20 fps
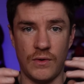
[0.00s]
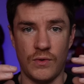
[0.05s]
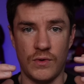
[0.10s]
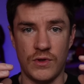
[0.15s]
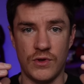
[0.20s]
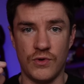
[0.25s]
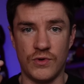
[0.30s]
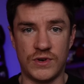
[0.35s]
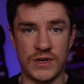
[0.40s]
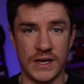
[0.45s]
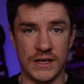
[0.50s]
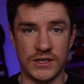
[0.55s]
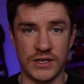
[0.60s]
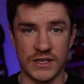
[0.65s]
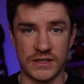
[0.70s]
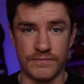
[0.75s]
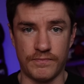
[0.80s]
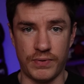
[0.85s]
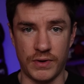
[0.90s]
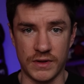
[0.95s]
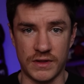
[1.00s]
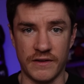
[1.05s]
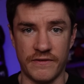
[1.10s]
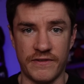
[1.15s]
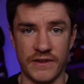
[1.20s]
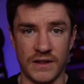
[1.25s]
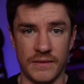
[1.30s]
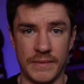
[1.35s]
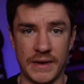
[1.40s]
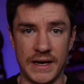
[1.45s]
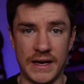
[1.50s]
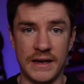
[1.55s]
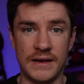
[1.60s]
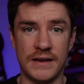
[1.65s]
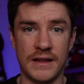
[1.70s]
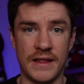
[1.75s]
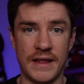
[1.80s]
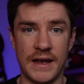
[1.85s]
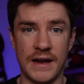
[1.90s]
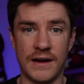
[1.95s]
you can just put the filament into
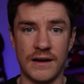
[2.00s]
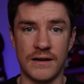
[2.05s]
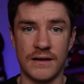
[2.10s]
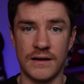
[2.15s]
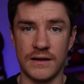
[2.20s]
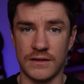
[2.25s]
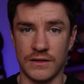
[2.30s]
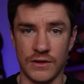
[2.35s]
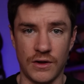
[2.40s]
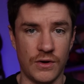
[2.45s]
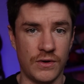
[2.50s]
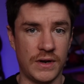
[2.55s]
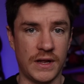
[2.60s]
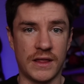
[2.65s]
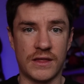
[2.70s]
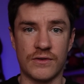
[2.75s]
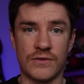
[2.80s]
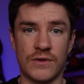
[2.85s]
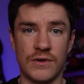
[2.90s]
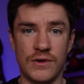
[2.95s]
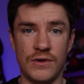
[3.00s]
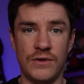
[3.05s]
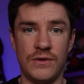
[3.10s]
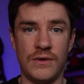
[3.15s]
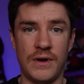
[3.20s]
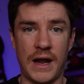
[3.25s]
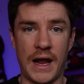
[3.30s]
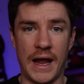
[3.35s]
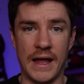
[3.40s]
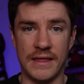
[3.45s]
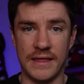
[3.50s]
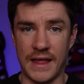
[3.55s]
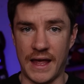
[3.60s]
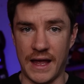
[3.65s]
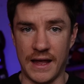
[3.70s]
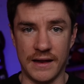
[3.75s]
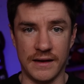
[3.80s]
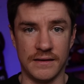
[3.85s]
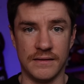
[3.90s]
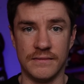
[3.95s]
there, load it through, and
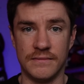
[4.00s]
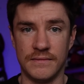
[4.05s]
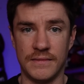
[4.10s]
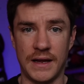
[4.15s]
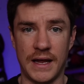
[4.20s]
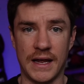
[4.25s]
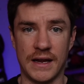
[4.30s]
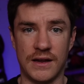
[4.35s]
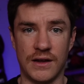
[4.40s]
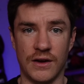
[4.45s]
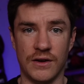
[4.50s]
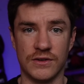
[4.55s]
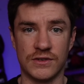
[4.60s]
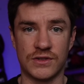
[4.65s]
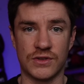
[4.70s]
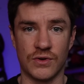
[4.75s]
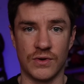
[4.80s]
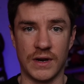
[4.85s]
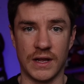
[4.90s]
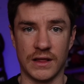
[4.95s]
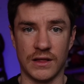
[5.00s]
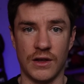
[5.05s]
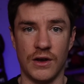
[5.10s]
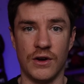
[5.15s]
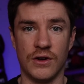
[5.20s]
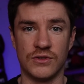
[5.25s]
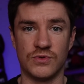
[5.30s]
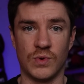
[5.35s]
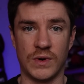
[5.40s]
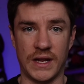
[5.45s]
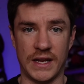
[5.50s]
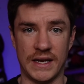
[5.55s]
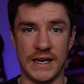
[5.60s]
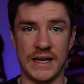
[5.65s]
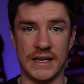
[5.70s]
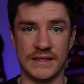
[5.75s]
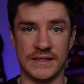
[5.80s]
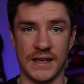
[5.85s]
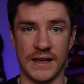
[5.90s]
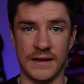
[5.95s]
then it goes through and it loads when it
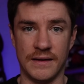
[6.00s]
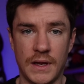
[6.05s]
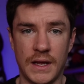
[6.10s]
needs it.